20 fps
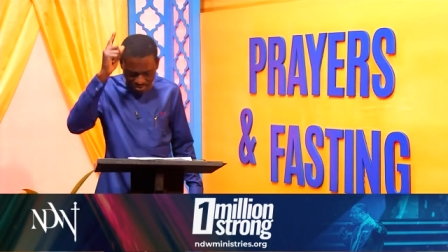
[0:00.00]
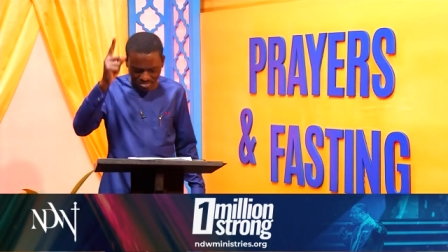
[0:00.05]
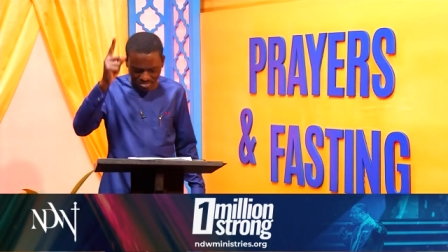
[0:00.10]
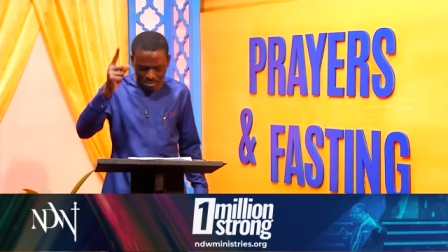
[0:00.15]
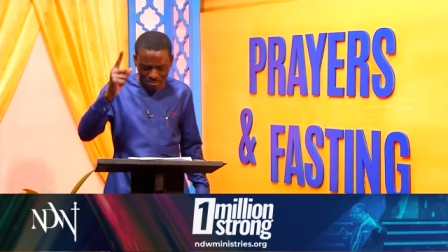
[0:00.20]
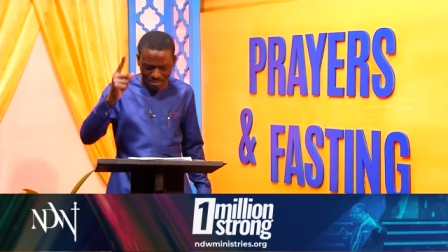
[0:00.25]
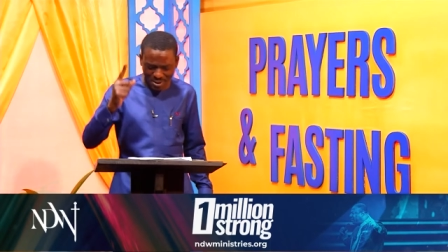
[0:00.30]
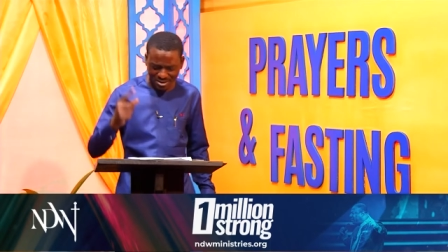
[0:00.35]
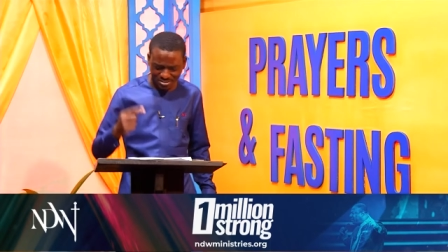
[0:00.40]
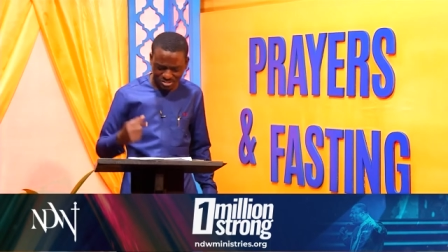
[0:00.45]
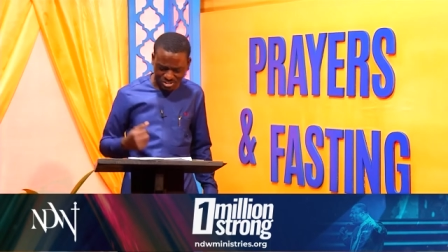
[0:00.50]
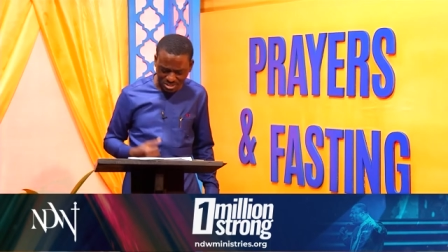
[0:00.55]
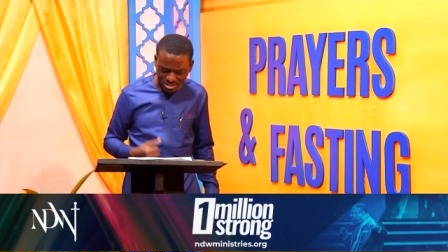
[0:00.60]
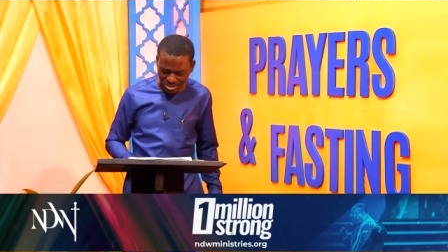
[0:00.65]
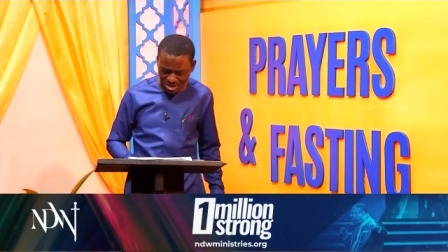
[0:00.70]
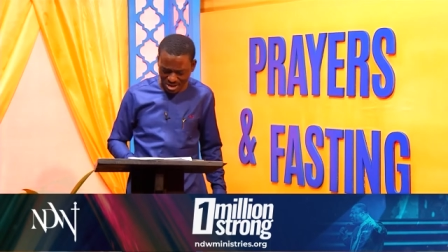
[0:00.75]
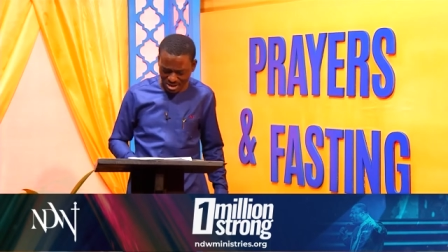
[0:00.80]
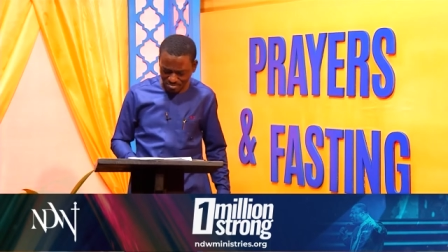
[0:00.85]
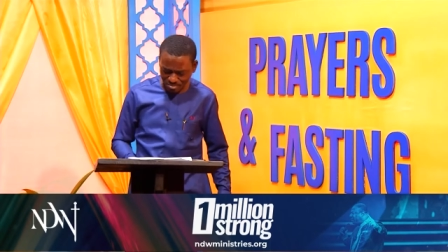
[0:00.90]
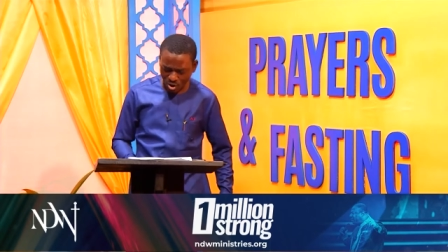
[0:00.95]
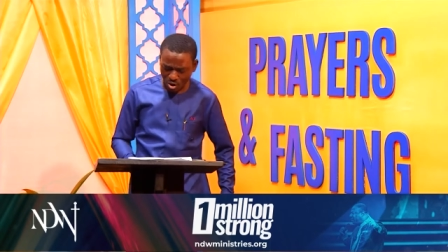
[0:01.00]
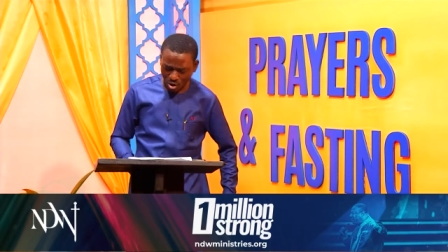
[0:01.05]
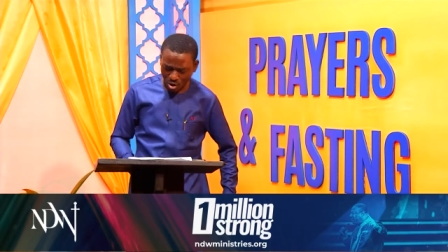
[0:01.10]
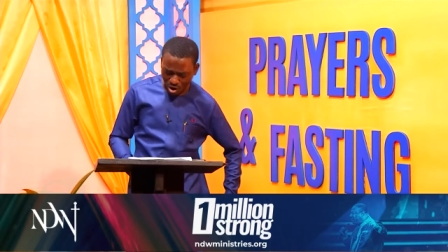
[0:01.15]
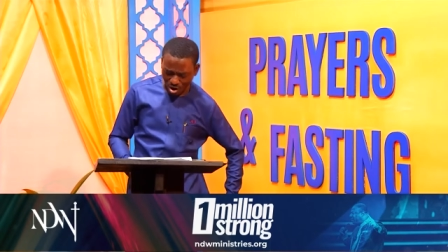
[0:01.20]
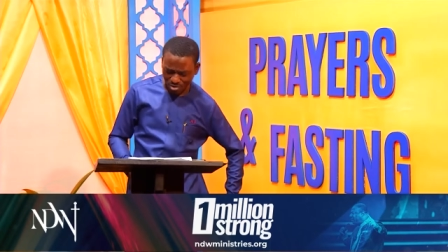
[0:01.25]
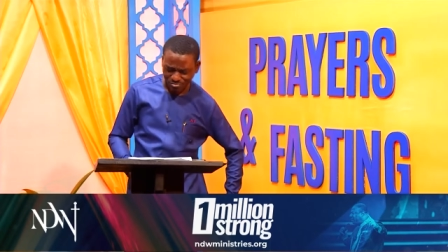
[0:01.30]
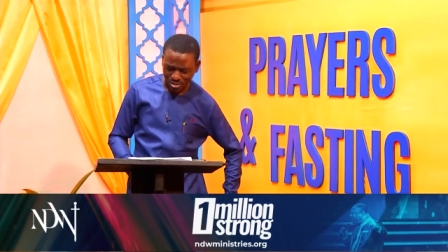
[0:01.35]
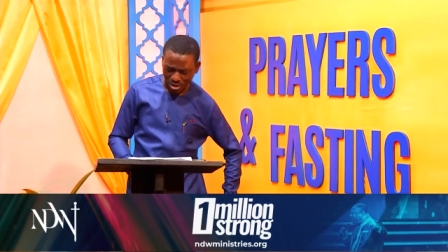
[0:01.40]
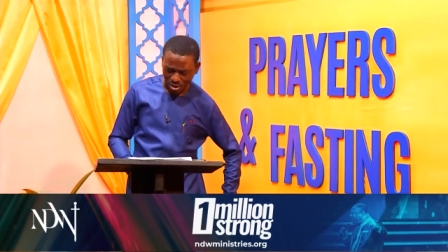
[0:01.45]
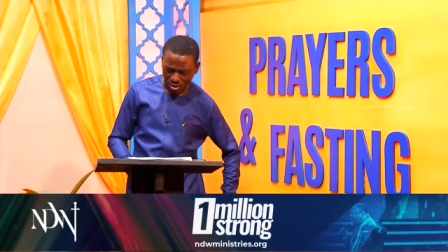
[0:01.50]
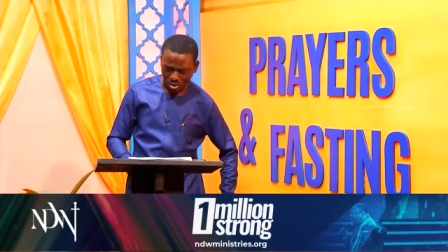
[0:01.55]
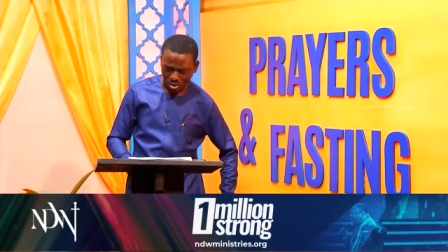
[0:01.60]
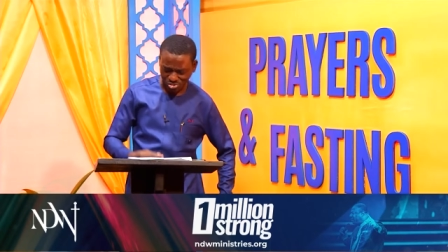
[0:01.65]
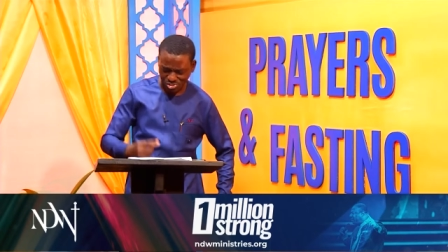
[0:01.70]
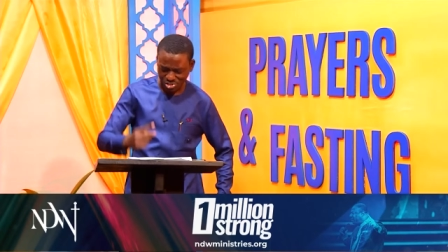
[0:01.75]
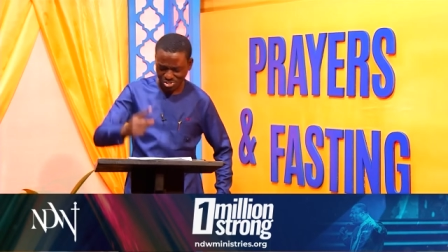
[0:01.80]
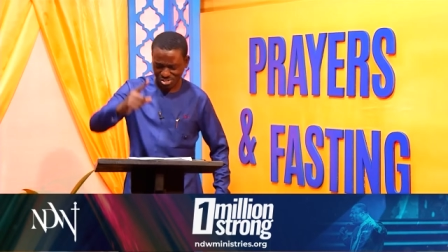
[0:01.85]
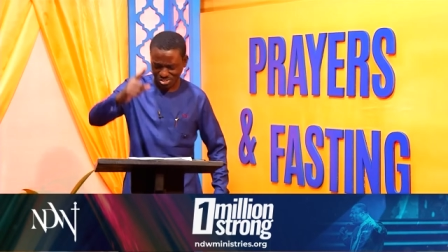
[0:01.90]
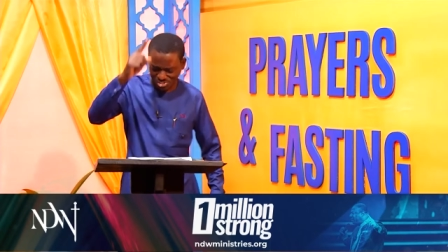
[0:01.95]
in the mighty name of the
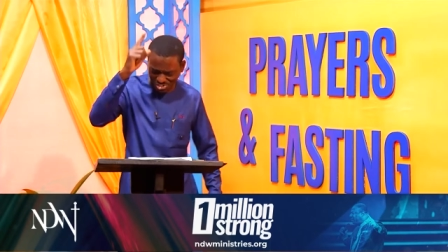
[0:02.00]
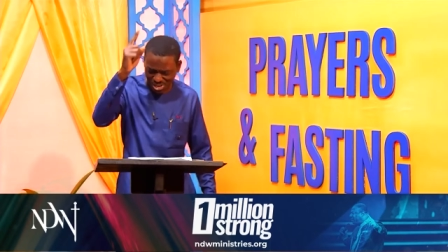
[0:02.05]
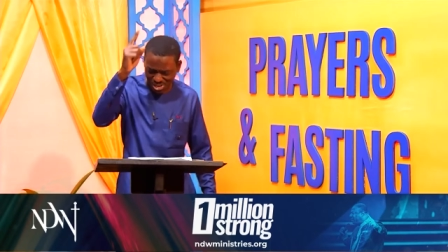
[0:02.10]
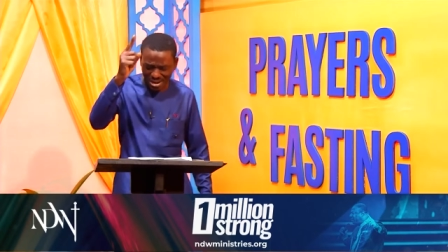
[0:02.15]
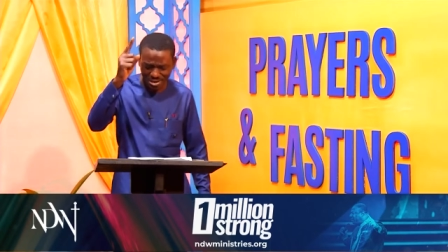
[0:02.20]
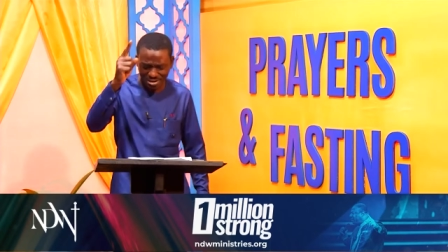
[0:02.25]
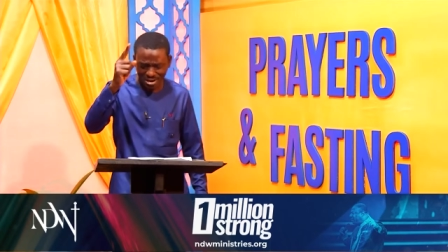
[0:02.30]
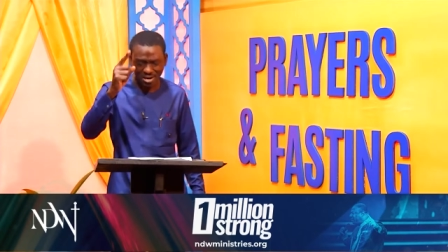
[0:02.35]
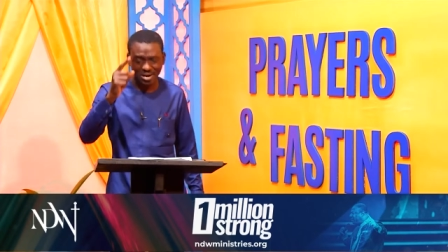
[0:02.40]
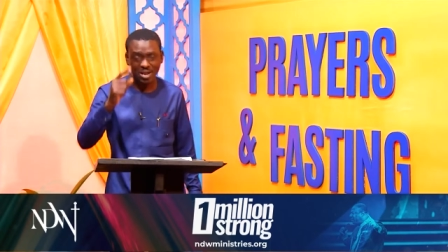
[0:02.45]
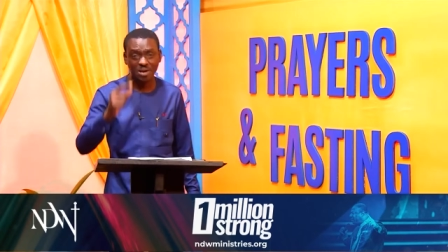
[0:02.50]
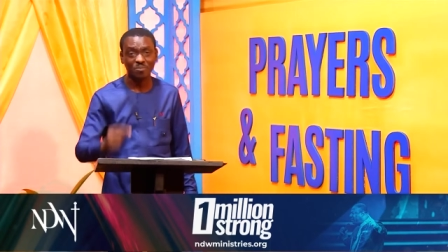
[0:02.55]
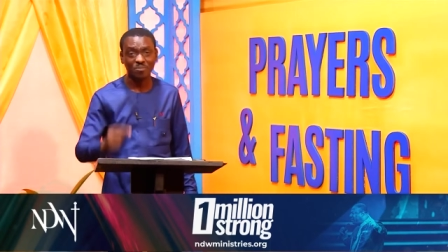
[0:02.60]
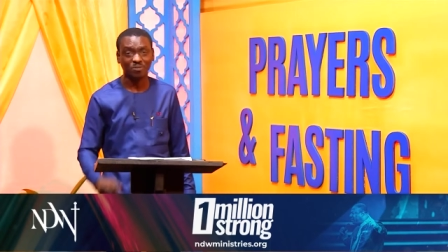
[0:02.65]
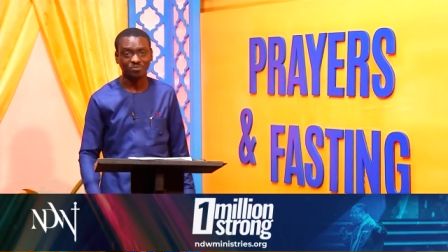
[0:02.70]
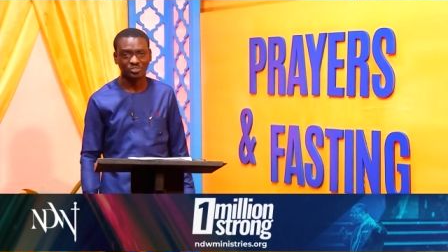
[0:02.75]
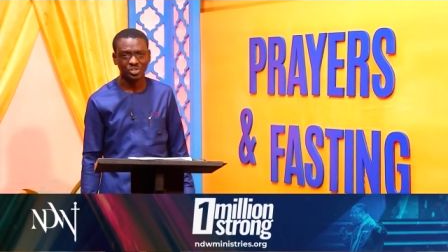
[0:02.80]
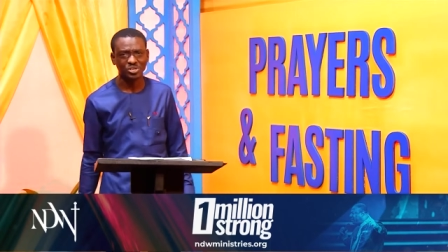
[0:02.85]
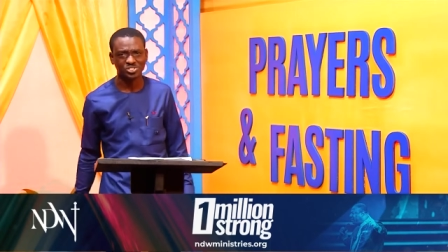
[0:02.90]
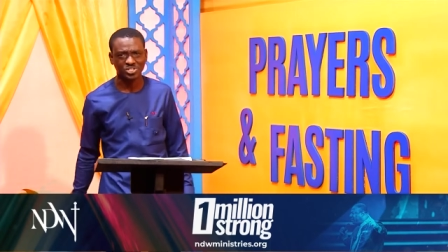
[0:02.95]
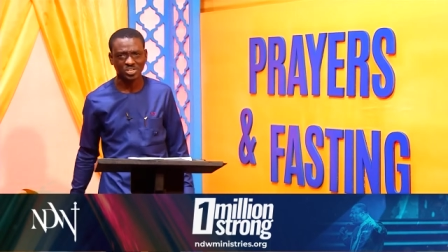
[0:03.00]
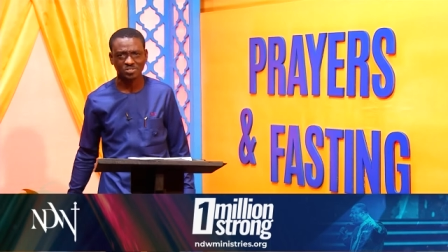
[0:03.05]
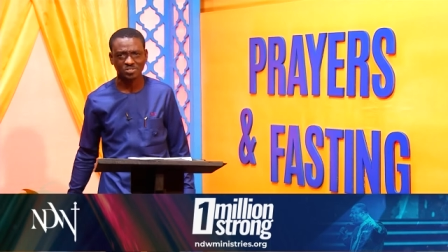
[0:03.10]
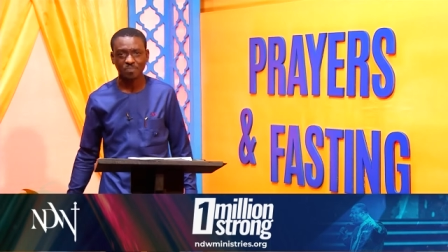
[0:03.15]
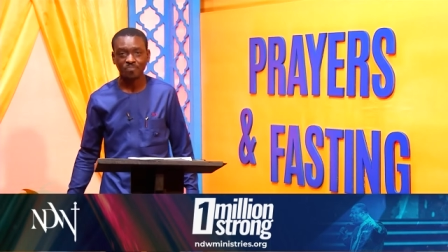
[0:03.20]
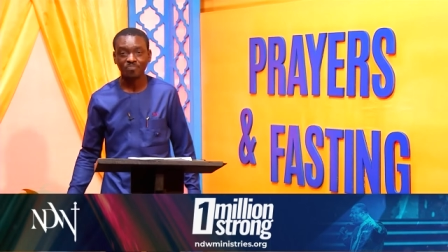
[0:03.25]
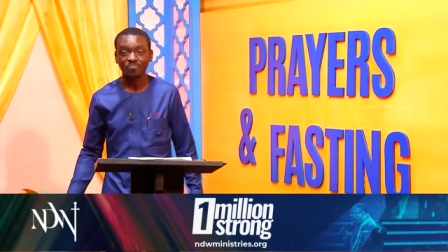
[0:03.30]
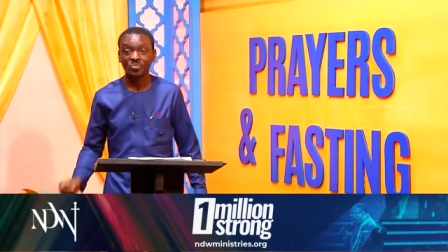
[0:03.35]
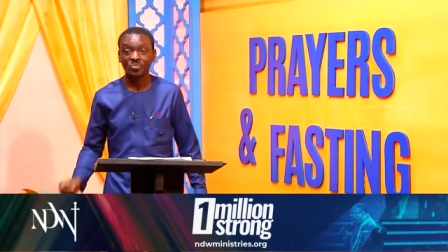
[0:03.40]
Lord Jesus. Say in the name of Jesus.